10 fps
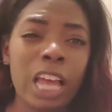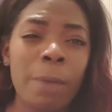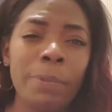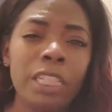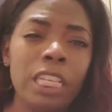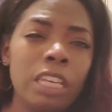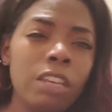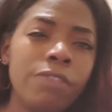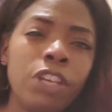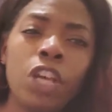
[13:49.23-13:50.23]
I
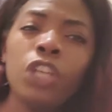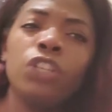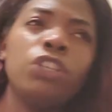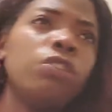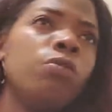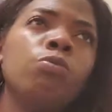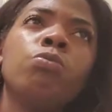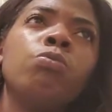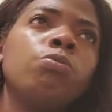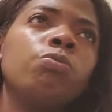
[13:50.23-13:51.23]
believe
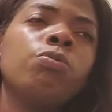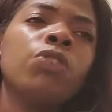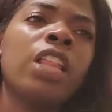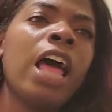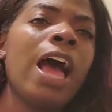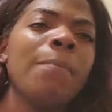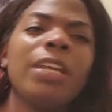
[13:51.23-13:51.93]
I'm